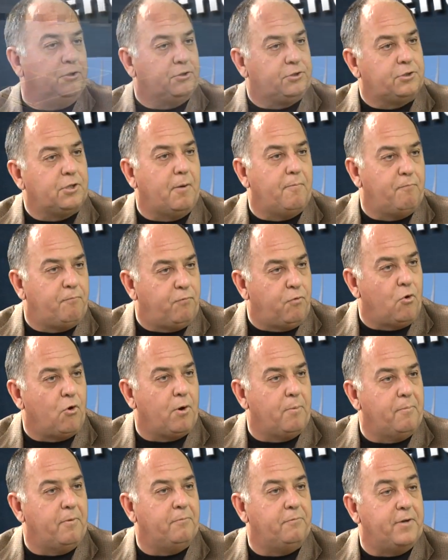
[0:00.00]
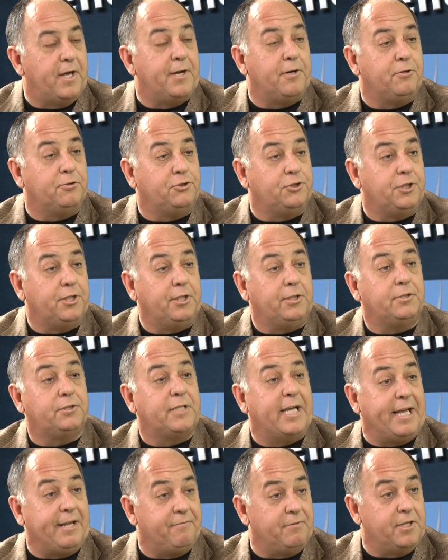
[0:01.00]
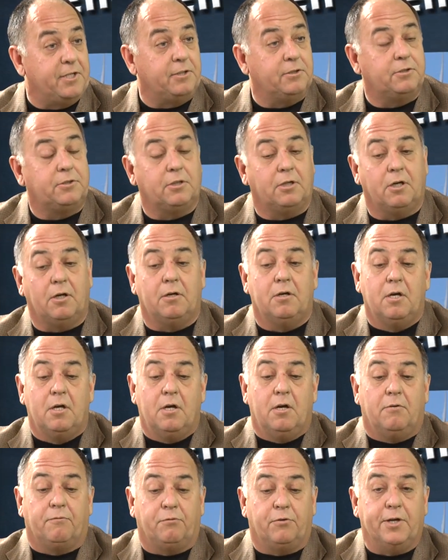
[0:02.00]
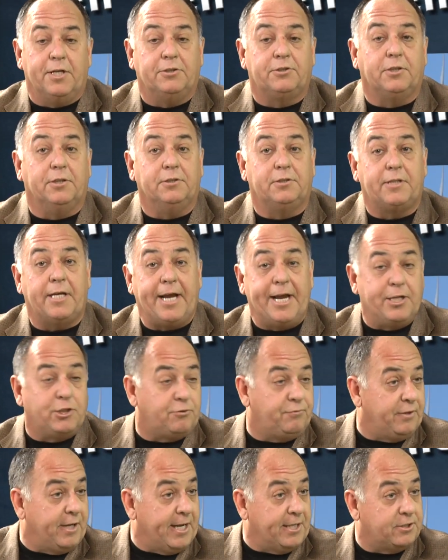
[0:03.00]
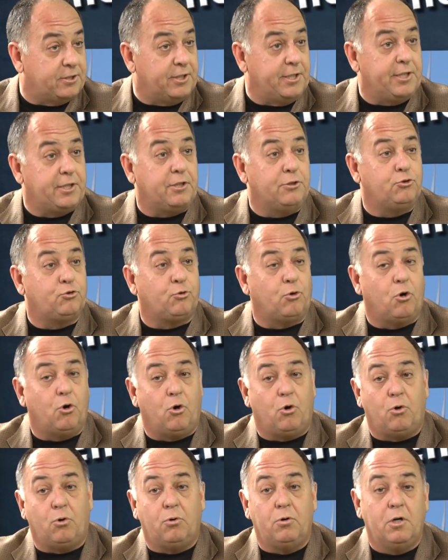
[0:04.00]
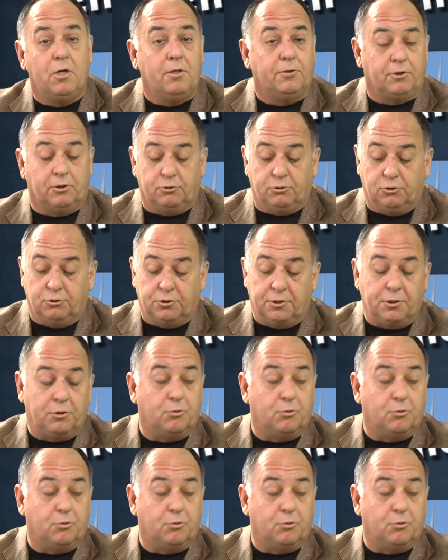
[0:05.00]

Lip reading: some form of energy savings. For instance, HVAC control, they're using